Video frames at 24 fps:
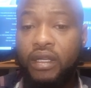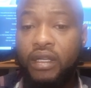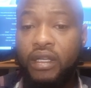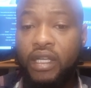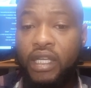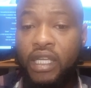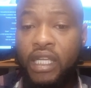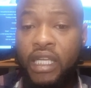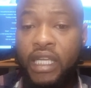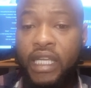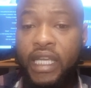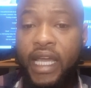
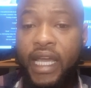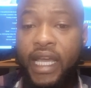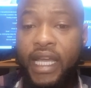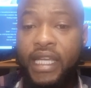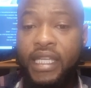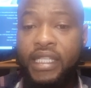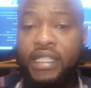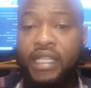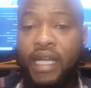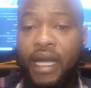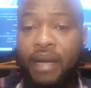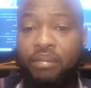
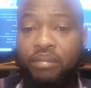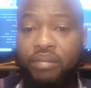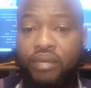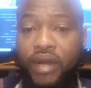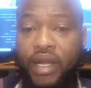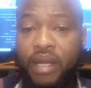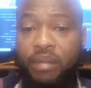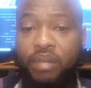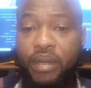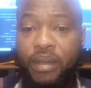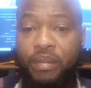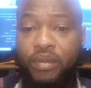engage and
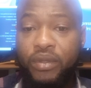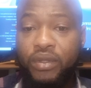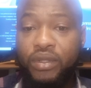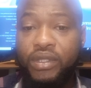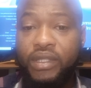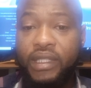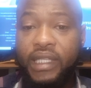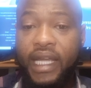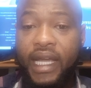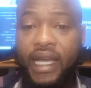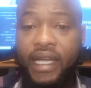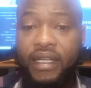bring people
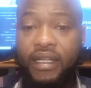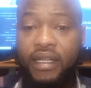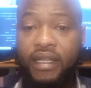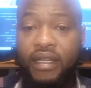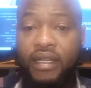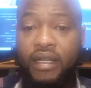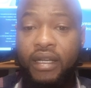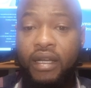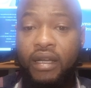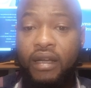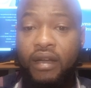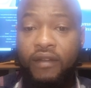together
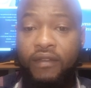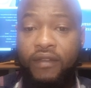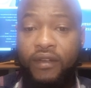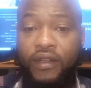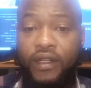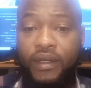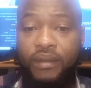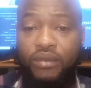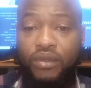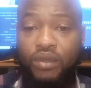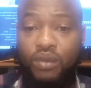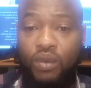for
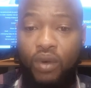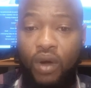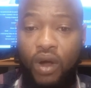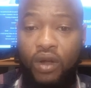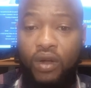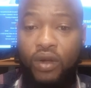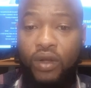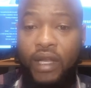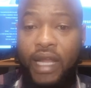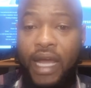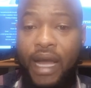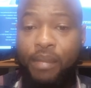them to work
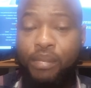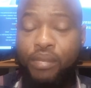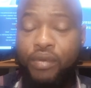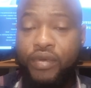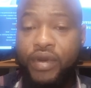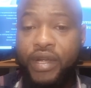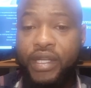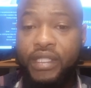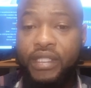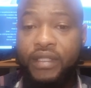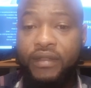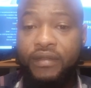
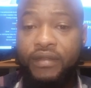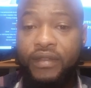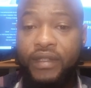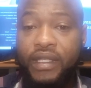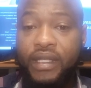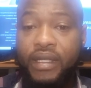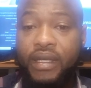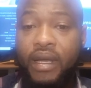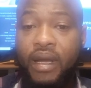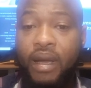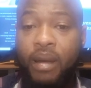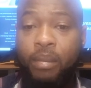
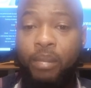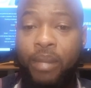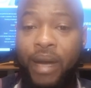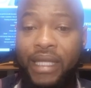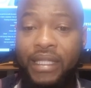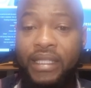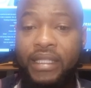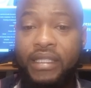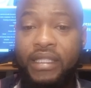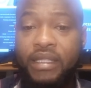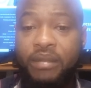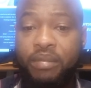collaboratively,
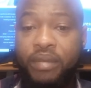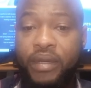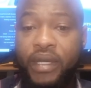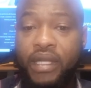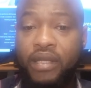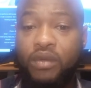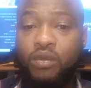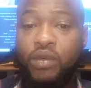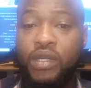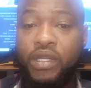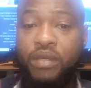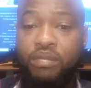
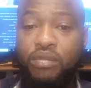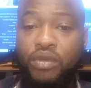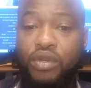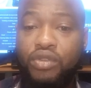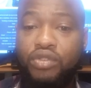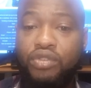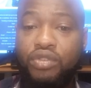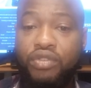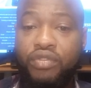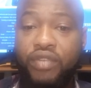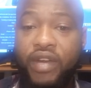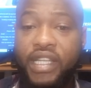participate with
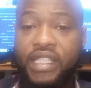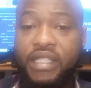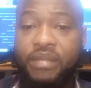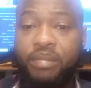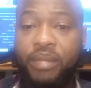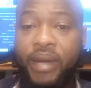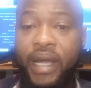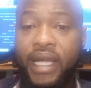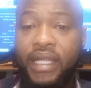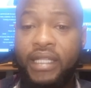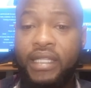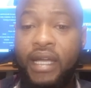mutual
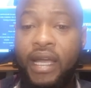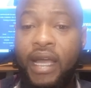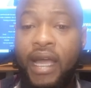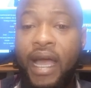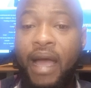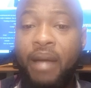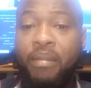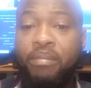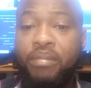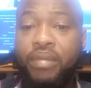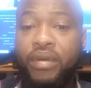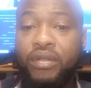respect,
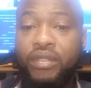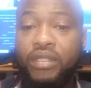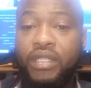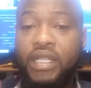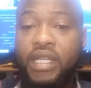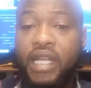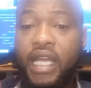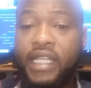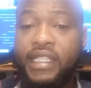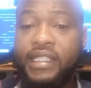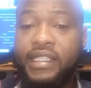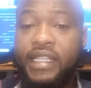and building
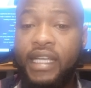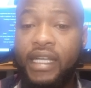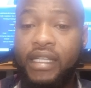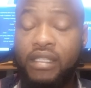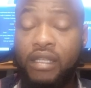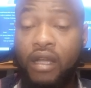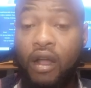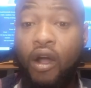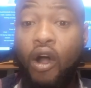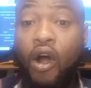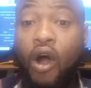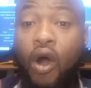a
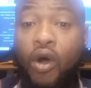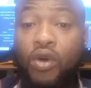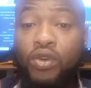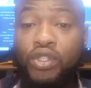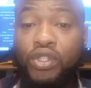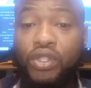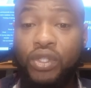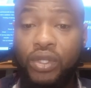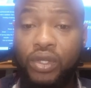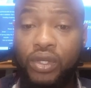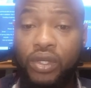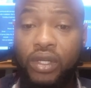set
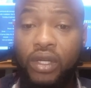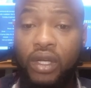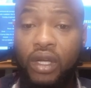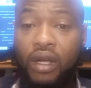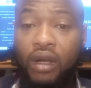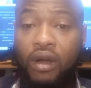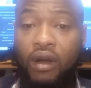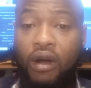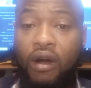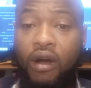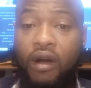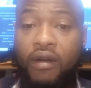culture
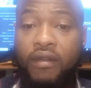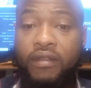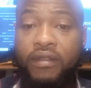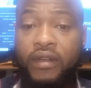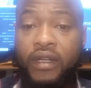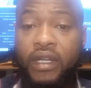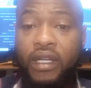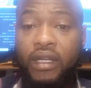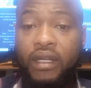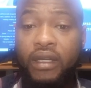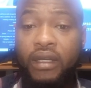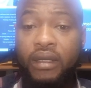of
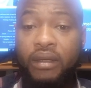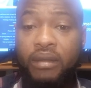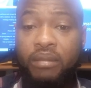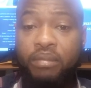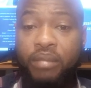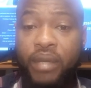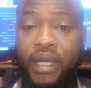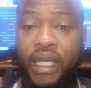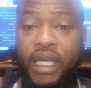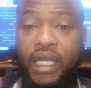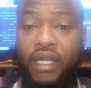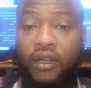
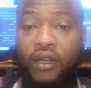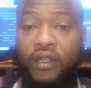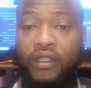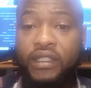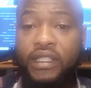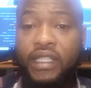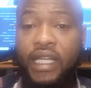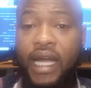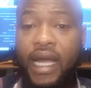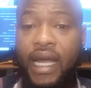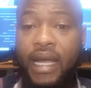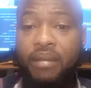being on
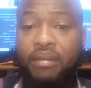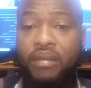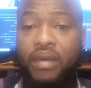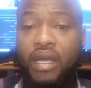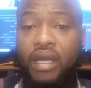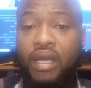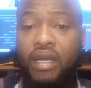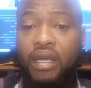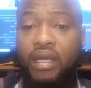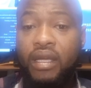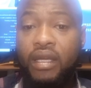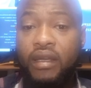time,
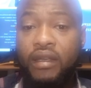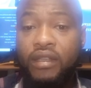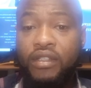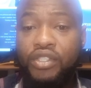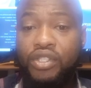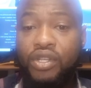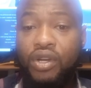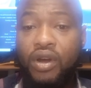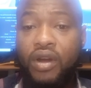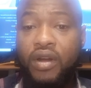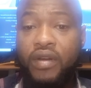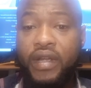
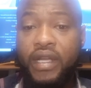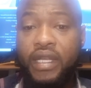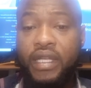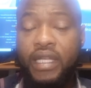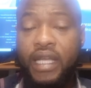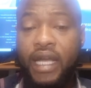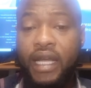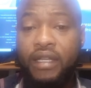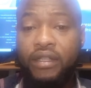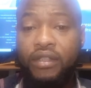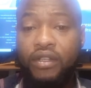ensuring that